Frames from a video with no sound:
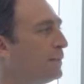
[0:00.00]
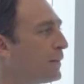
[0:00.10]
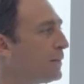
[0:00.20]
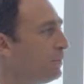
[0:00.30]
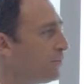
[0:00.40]
of
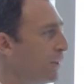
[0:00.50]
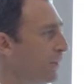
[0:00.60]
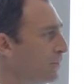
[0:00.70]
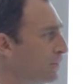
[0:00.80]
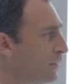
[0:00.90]
a
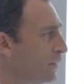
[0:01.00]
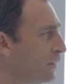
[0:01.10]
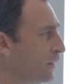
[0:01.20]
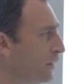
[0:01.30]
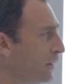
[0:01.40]
conversation.
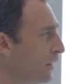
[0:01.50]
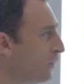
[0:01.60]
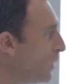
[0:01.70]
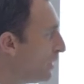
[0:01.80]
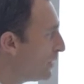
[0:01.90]

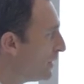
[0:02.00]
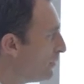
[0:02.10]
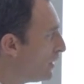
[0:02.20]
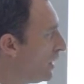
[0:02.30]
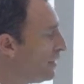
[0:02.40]
One of
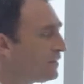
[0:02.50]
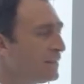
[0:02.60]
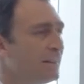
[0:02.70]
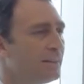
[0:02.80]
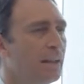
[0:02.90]
them is
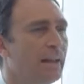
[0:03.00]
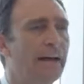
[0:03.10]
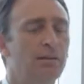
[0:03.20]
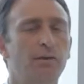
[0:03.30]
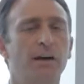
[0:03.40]
the
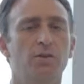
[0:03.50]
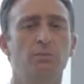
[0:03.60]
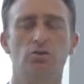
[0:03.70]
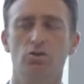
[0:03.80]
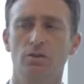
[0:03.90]
line of
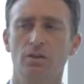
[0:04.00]
argument,